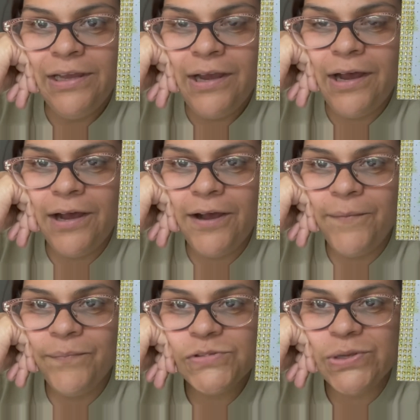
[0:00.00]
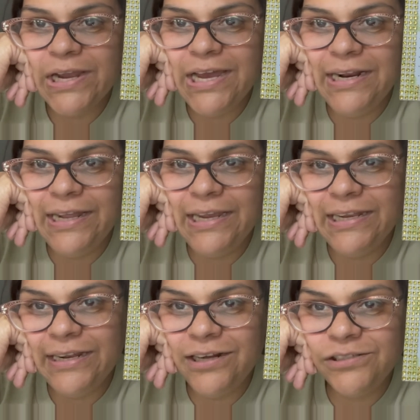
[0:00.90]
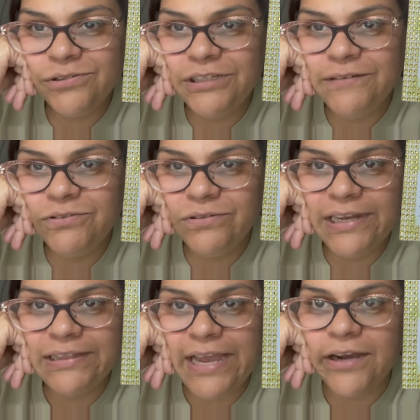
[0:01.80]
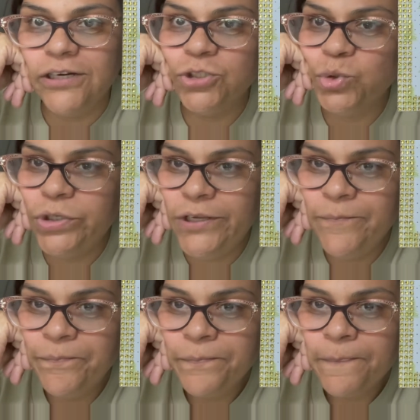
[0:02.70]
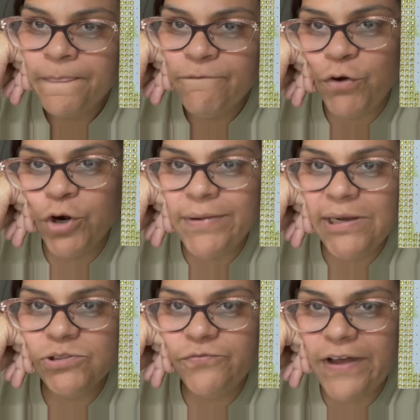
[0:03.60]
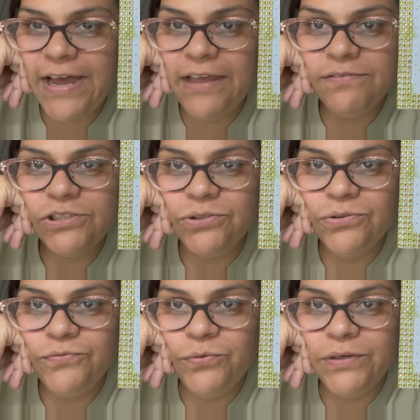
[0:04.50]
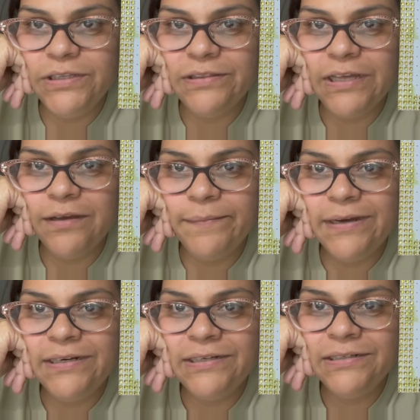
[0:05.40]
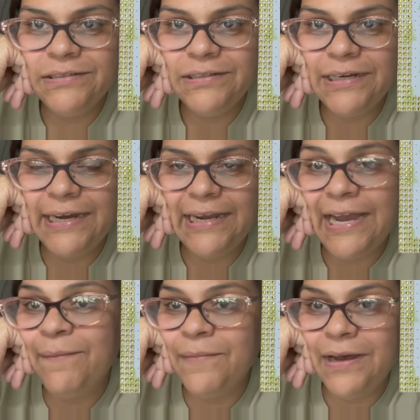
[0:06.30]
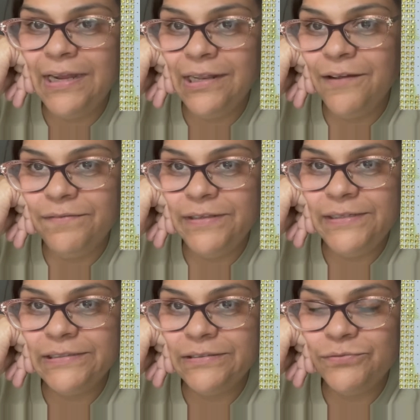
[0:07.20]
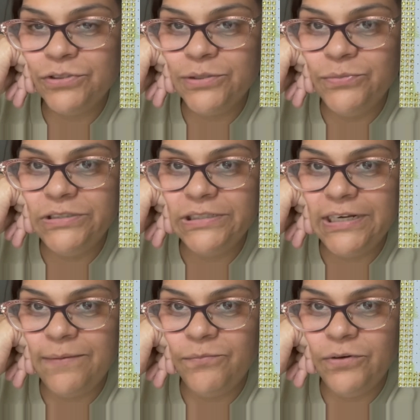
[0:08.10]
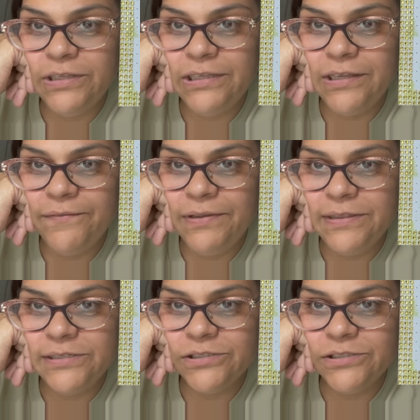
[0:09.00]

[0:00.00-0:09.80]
So I kind of like it. It also gives you like that country farmhouse vibe too, if you really think about it. I love these. For some reason, I'm really loving this